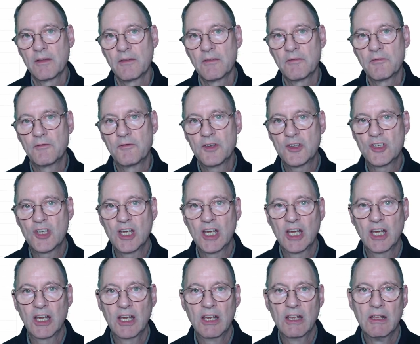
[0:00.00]

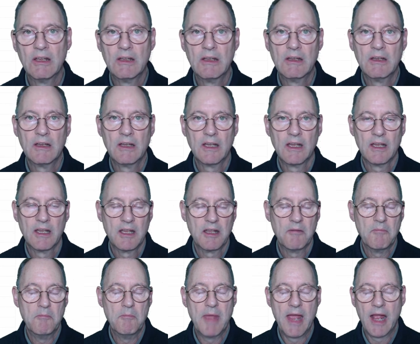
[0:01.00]
phishing,
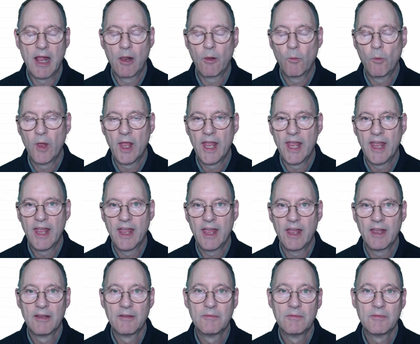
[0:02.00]

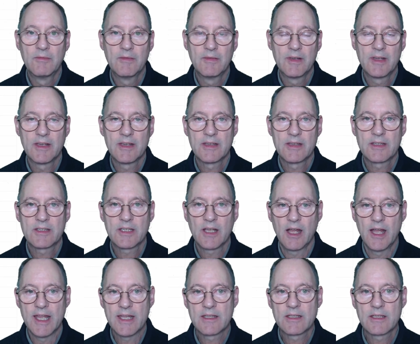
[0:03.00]
malware
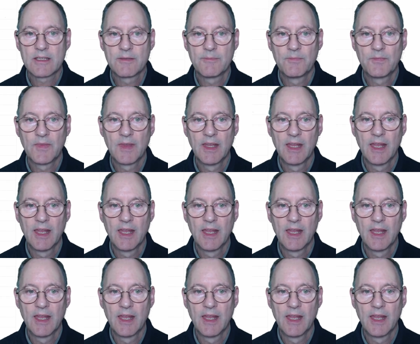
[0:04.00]
sites,